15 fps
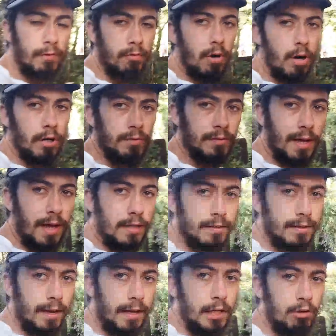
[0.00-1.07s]
arrived at
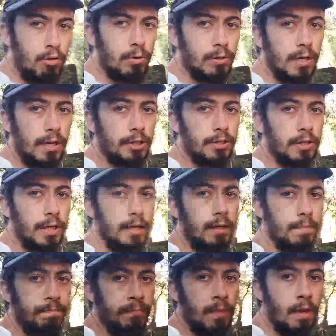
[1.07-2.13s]
a cross section here,
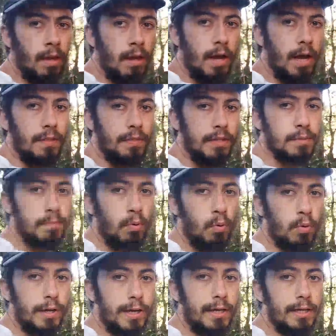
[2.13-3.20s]
and this
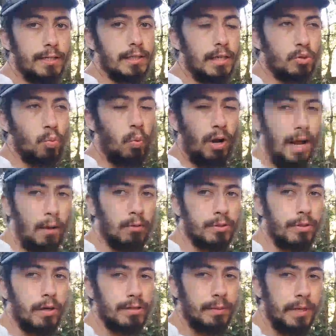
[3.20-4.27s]
board here says 1 hour
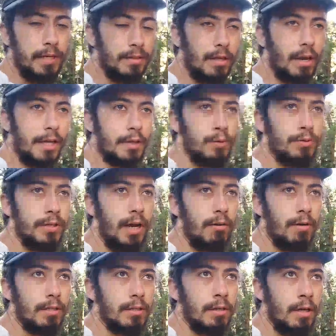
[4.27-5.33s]
30 minutes to Lake
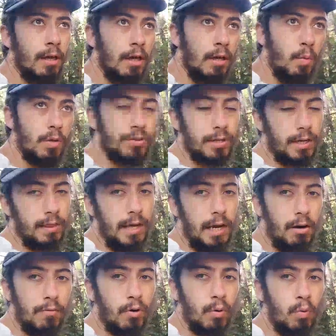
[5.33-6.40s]
Gutierrez. Once I get there,
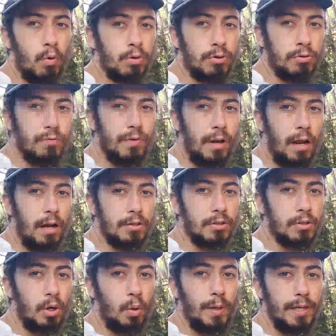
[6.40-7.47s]
I've got to walk to Villa Las
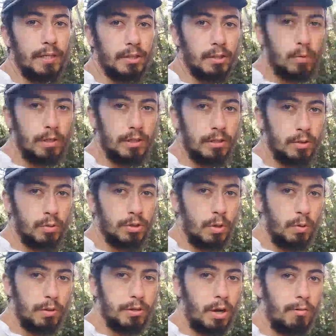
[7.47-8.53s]
Coillas, which is also
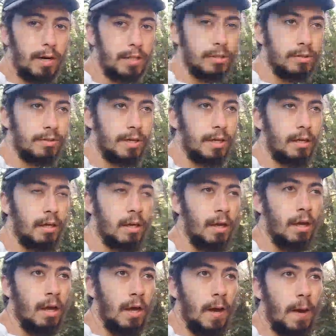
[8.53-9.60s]
on the directions here,
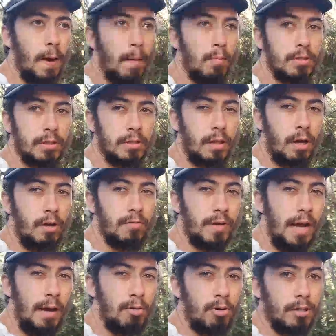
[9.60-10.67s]
which is another half an
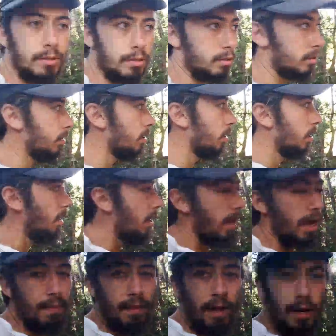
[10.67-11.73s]
hour-ish.
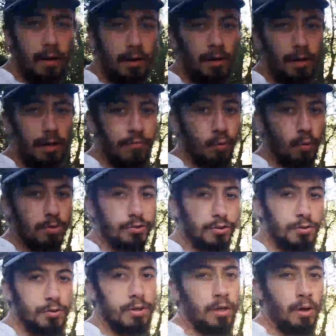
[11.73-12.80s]
And then, if you want to,
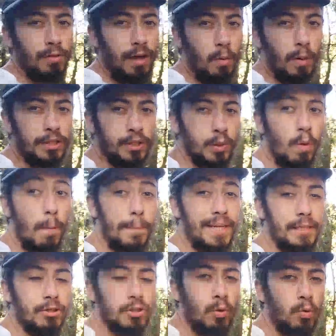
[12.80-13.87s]
you can go that way to a
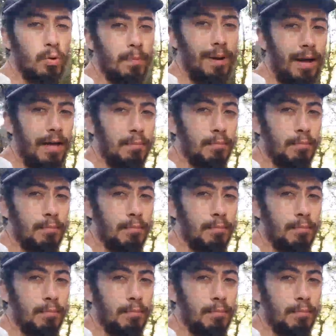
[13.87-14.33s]
beach called Playa